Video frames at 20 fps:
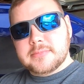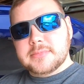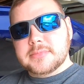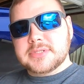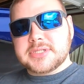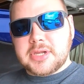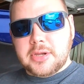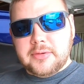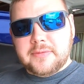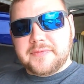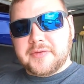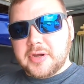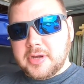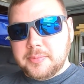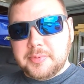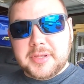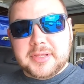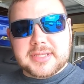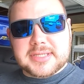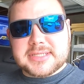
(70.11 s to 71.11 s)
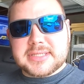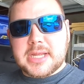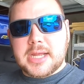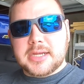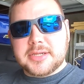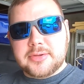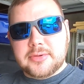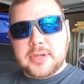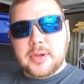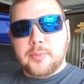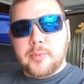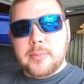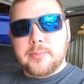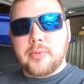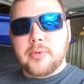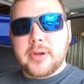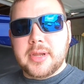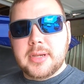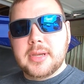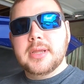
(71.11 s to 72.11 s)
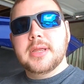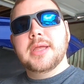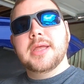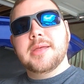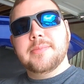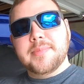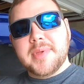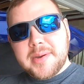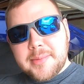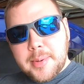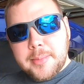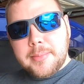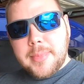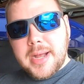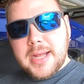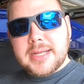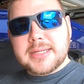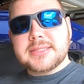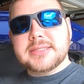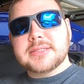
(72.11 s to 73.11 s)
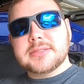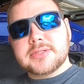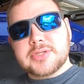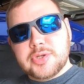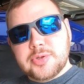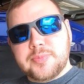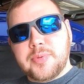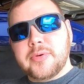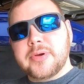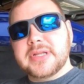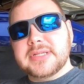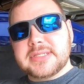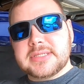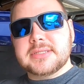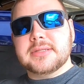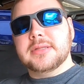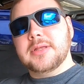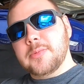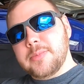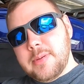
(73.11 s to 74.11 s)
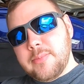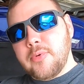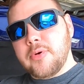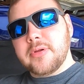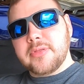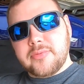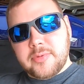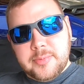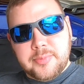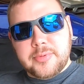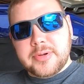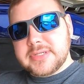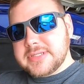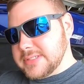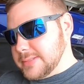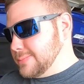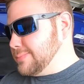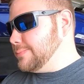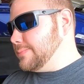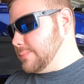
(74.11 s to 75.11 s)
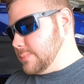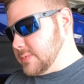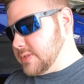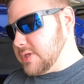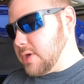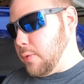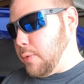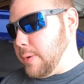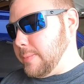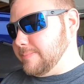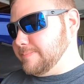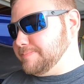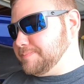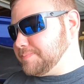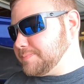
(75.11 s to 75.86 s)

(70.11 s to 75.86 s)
So if you're completely stock, you get 1 point. Minimum mods, 2 points, a little bit more, 3 points, so on.